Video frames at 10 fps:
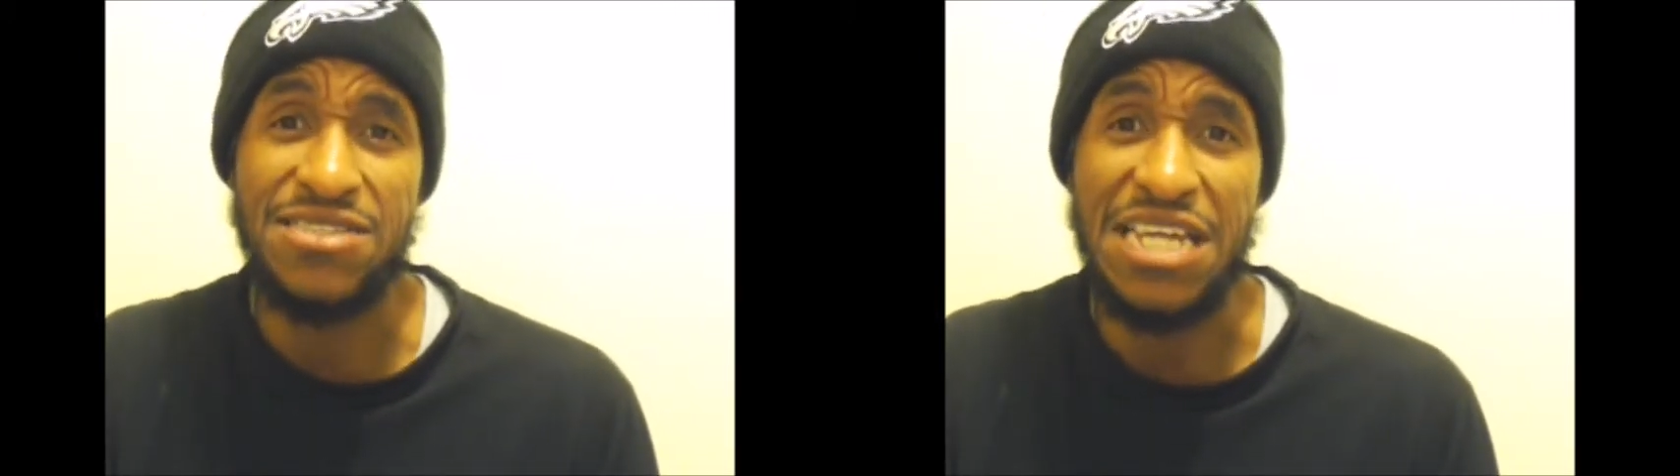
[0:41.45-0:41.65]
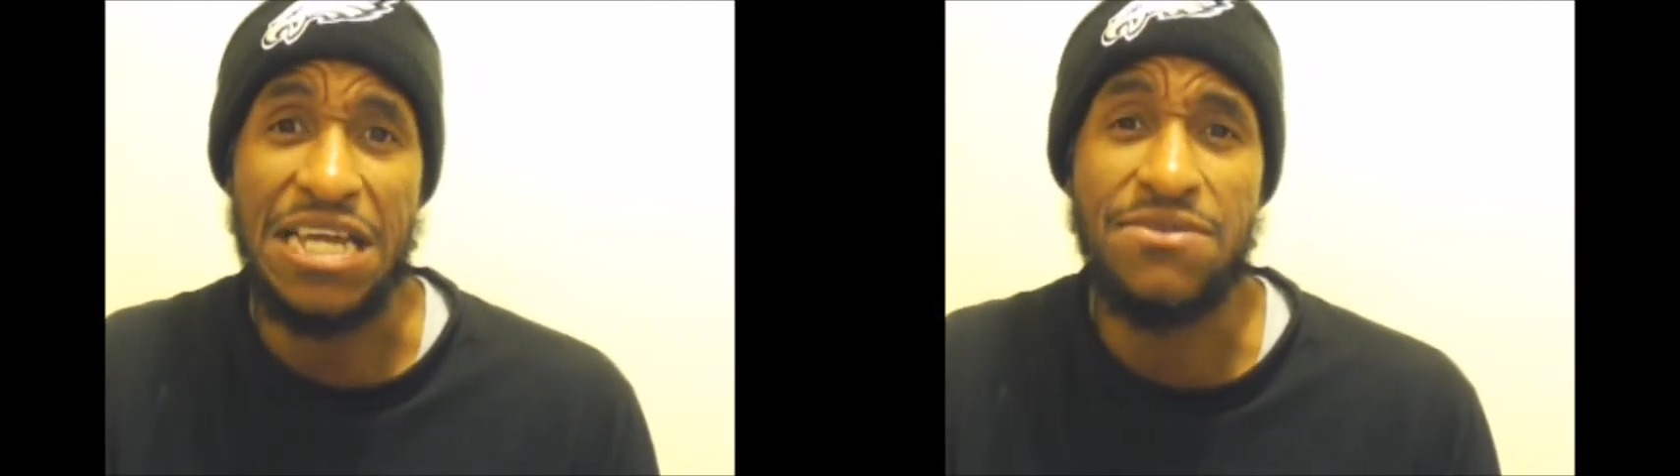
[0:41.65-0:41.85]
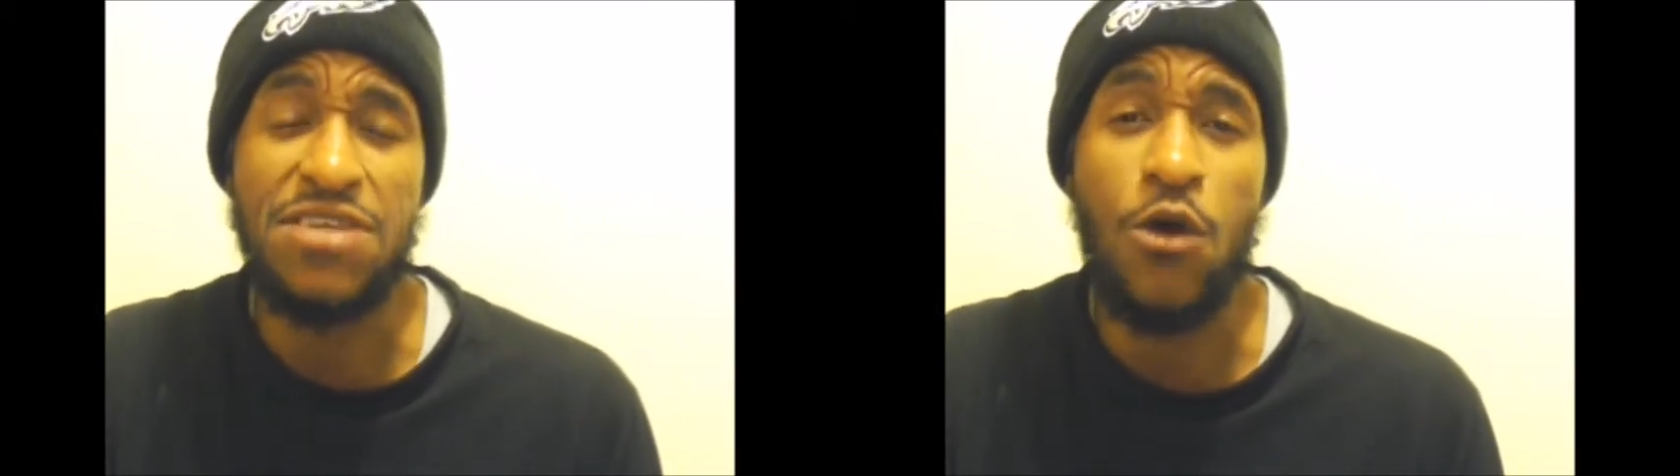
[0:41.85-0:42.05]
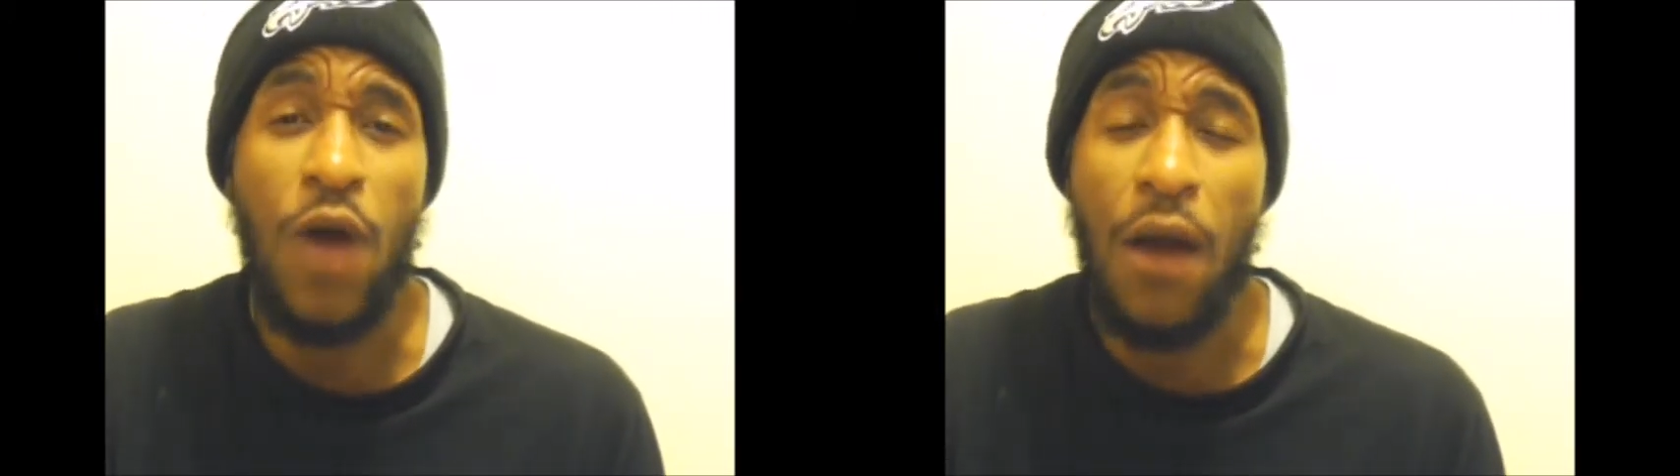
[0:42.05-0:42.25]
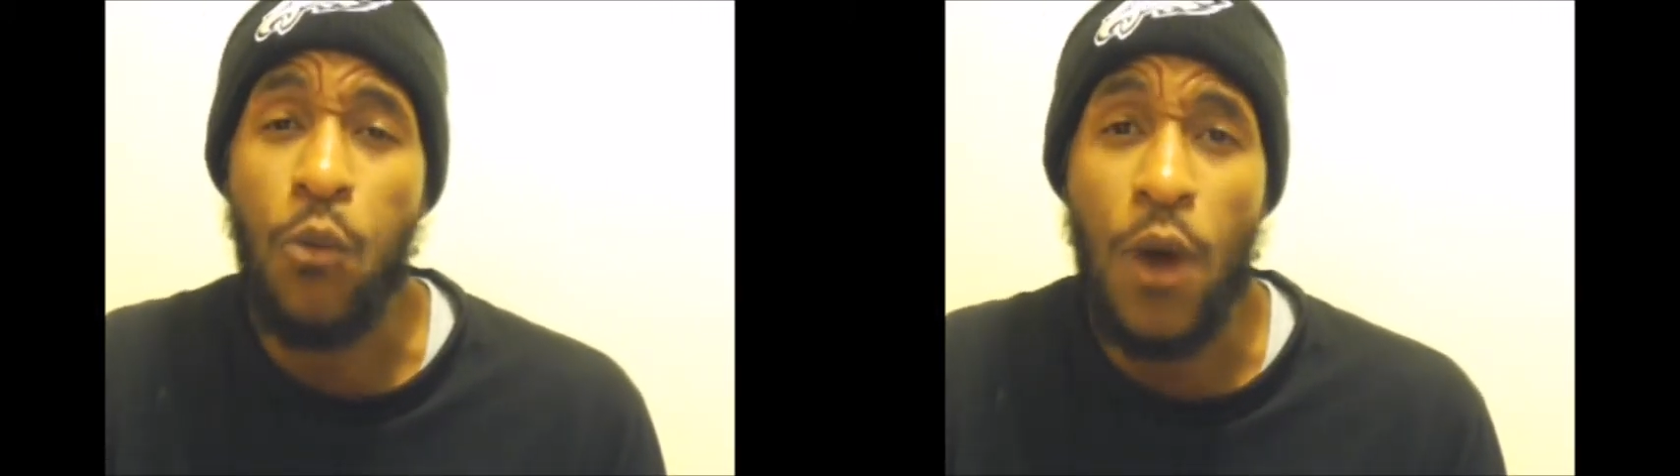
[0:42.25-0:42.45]
Teams who
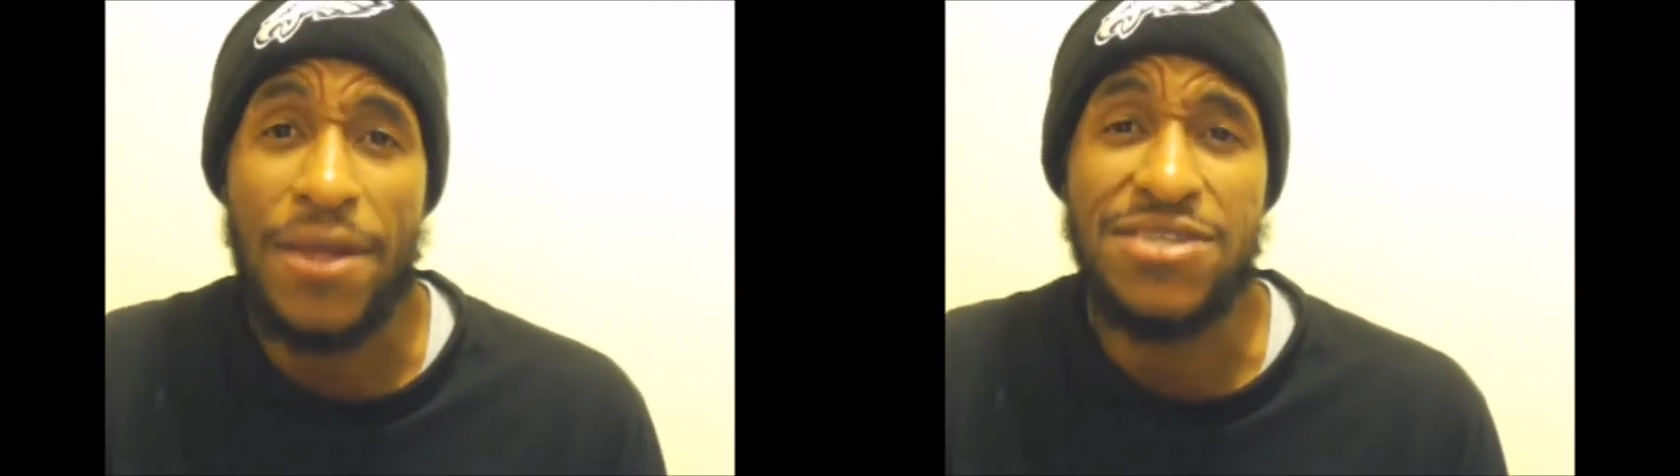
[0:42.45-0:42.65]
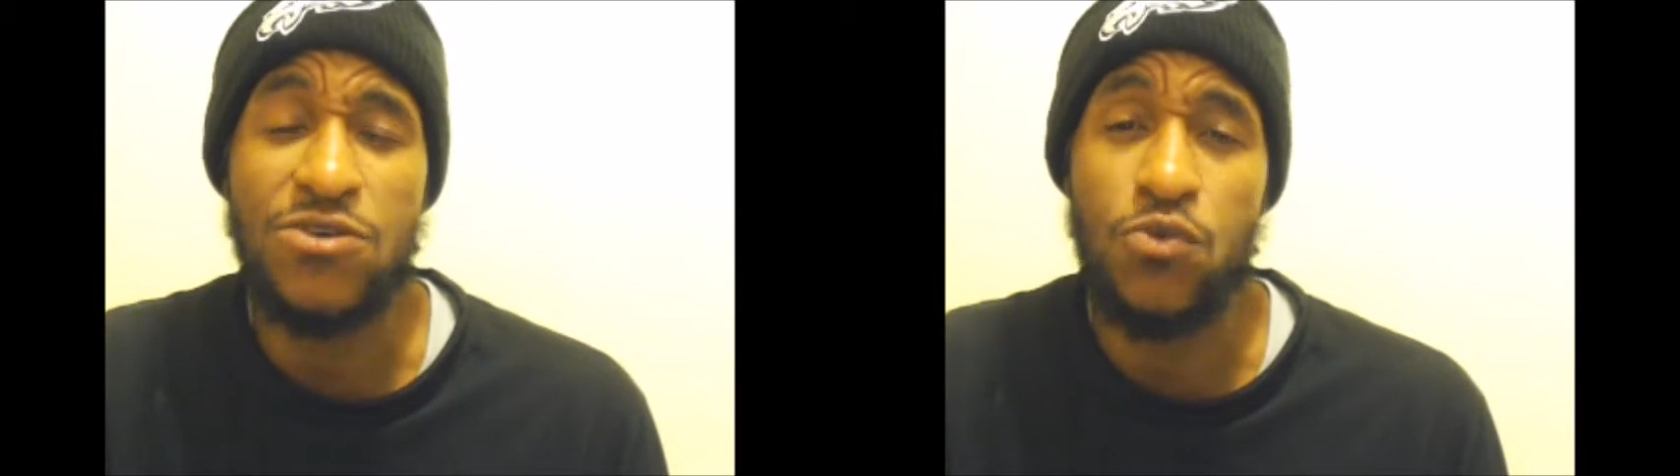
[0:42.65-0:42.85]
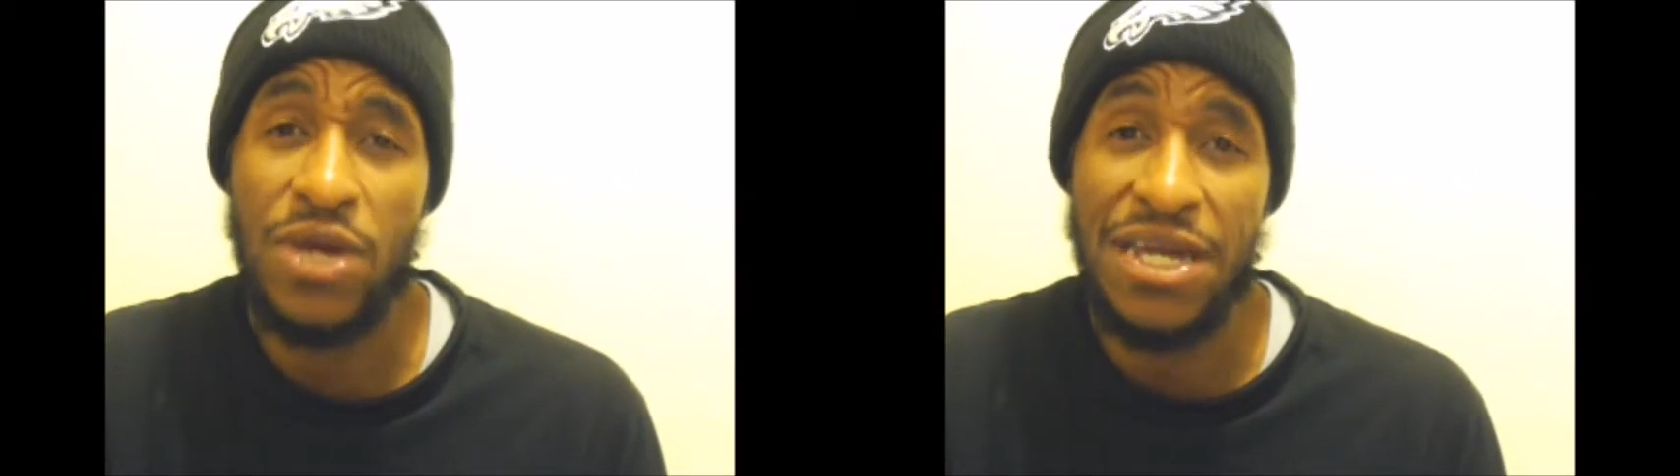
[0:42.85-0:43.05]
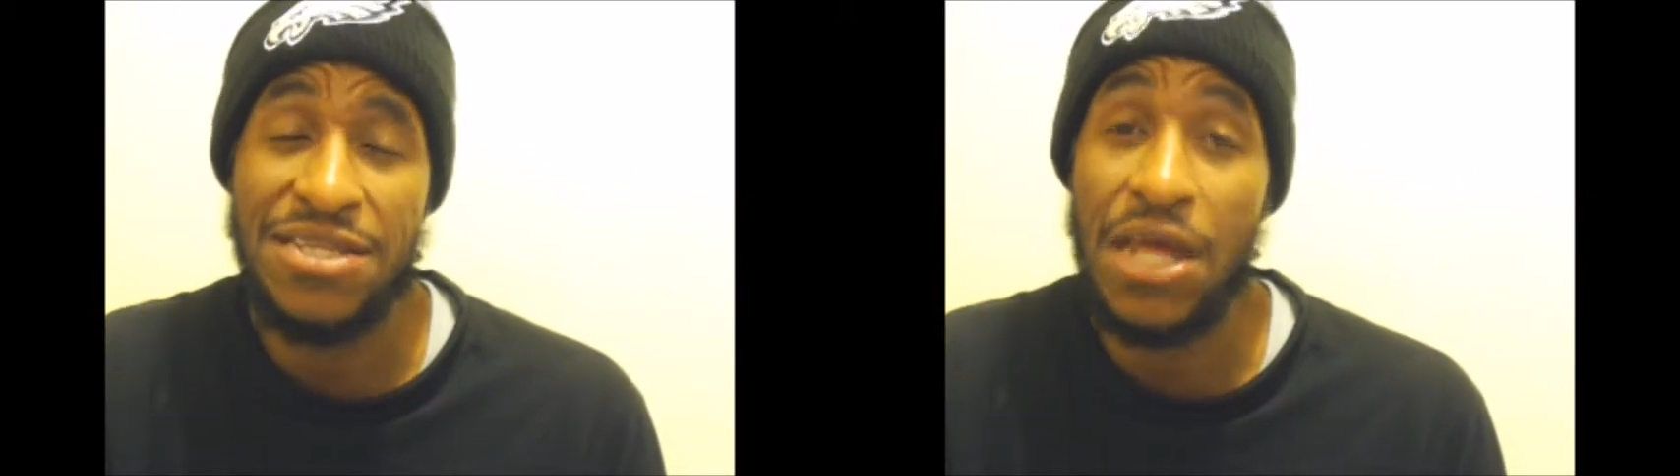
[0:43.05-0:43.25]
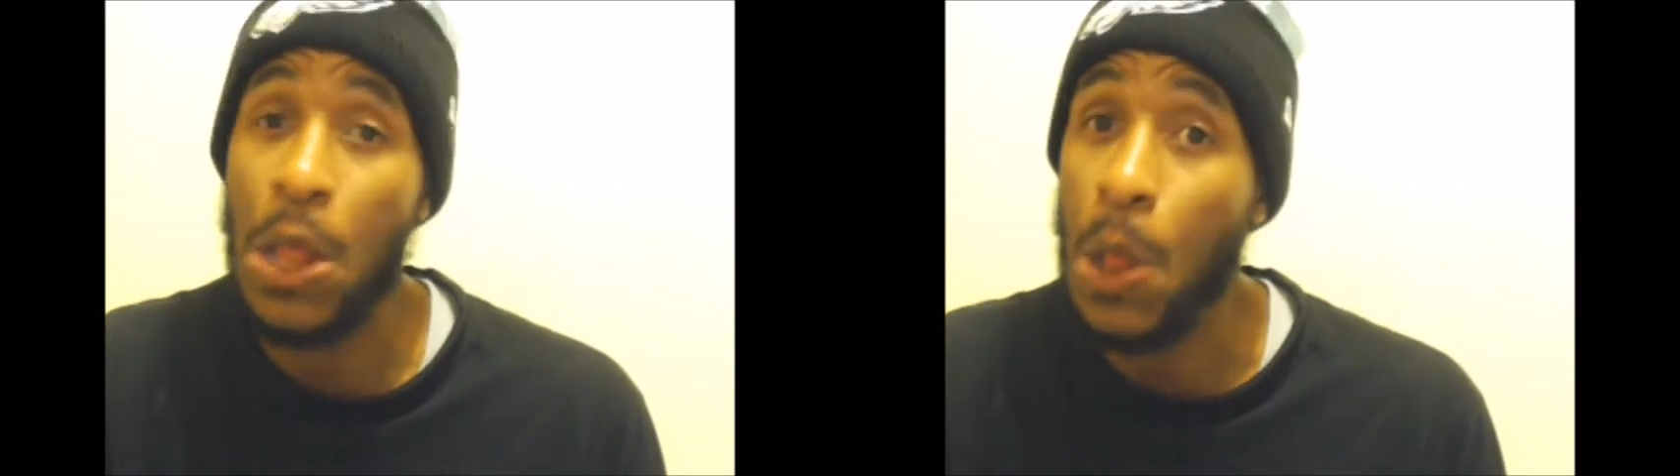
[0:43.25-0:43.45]
I wanted to
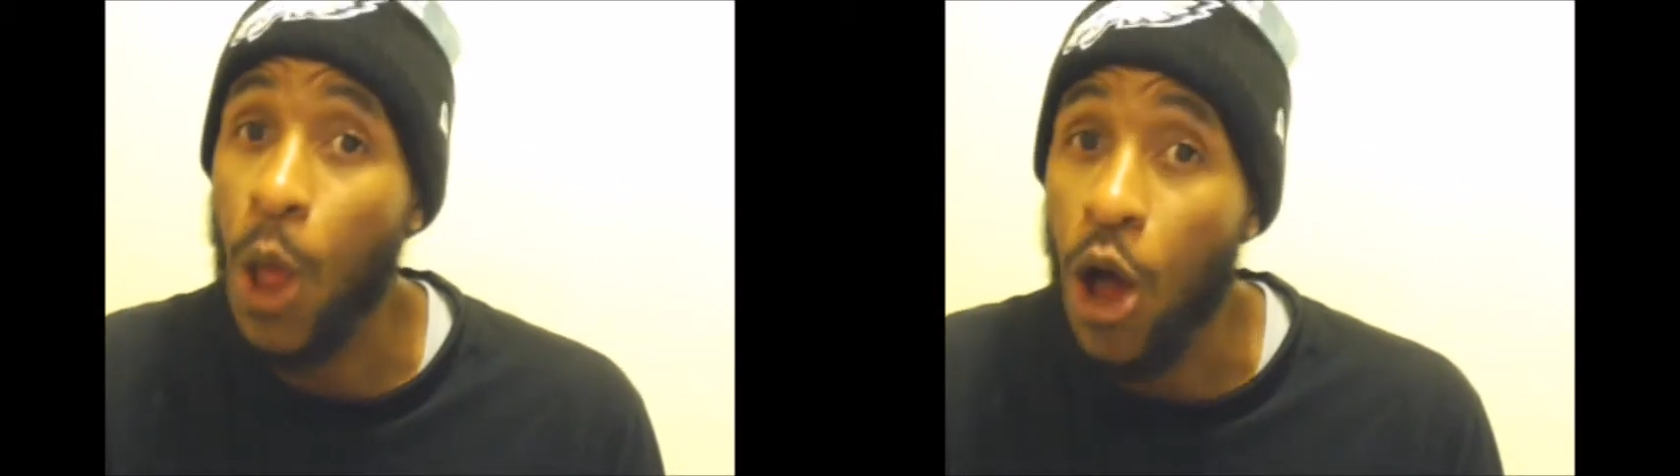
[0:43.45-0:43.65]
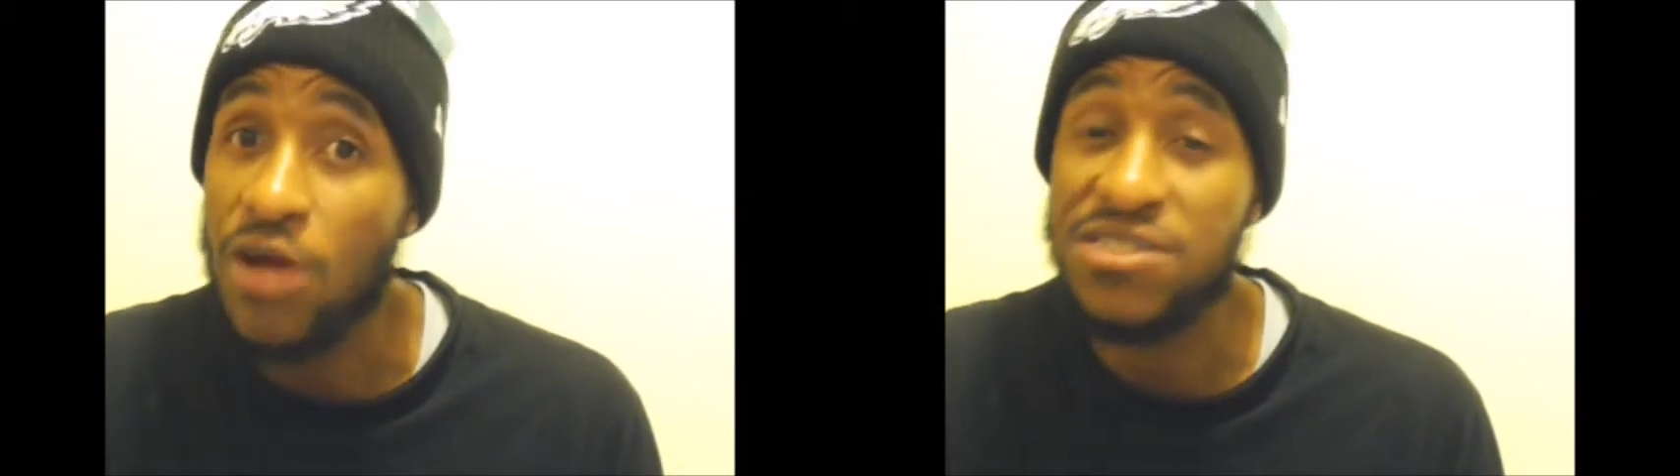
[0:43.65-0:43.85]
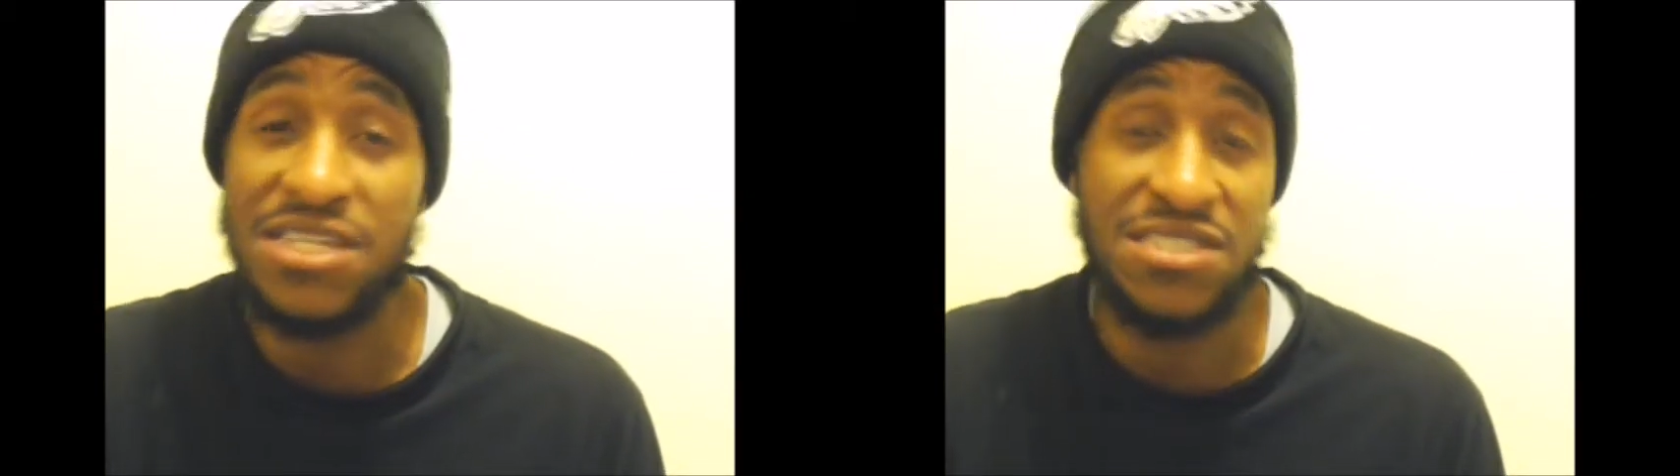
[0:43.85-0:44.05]
win lost,